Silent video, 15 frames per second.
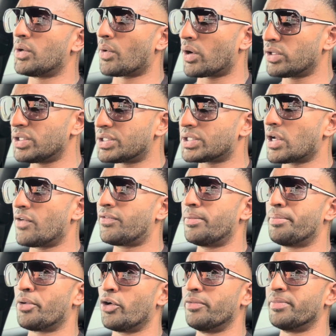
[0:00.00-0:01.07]
on your
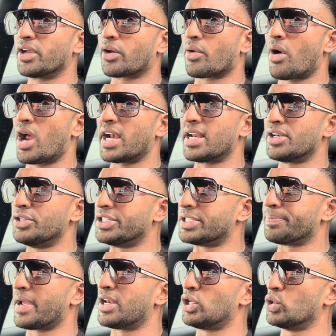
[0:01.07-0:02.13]
self-improvement grind, and you
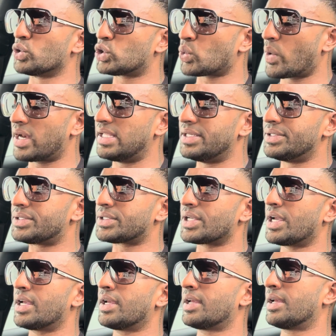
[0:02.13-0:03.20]
spent your 20s
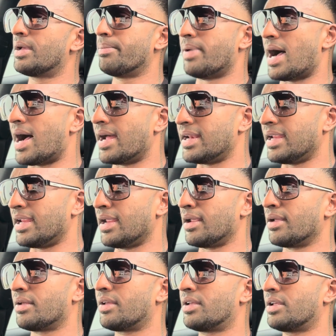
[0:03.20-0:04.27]

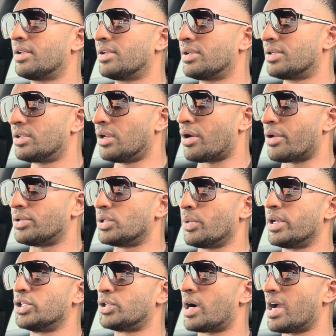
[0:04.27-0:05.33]
partying, you know,
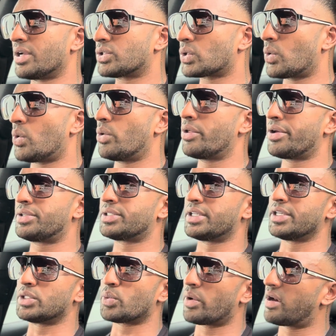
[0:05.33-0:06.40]
doing drugs, all those
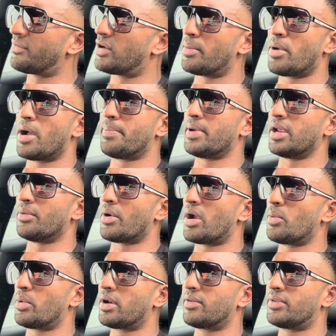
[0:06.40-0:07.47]
things, whatever it might be, right?
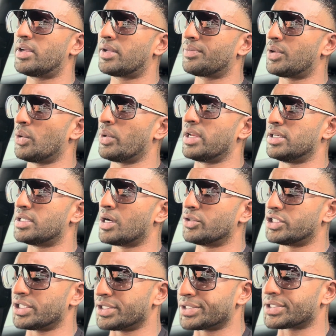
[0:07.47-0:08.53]
Whatever you were
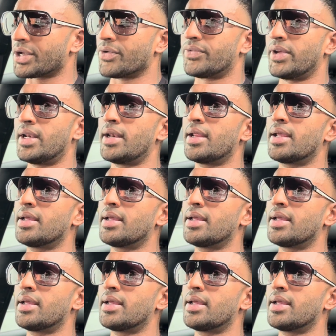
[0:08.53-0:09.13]
indulging yourself in,